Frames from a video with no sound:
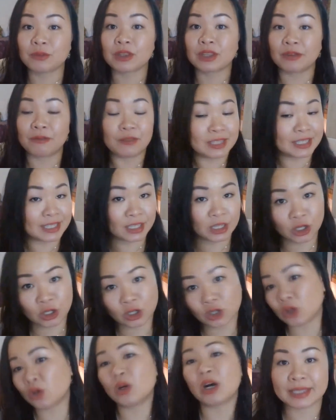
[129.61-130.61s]
the
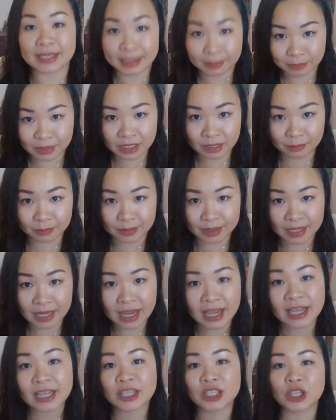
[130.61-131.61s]
physical symptoms
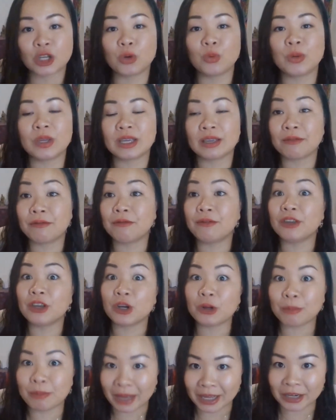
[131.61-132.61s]
so we can
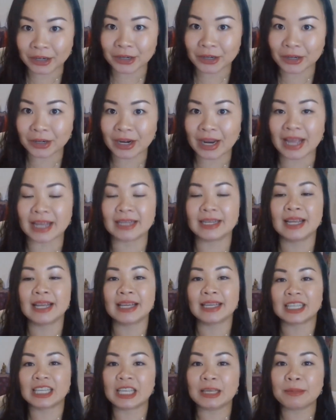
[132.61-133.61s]
feel better and
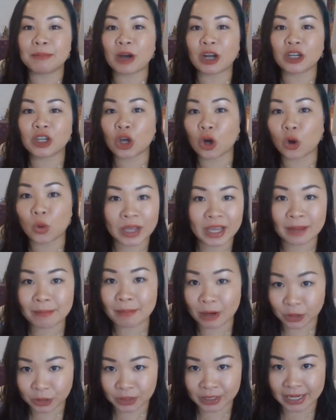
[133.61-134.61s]
keep on going
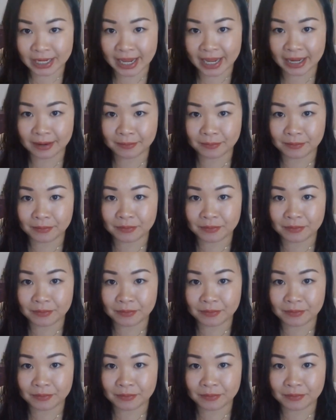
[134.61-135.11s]
about our day.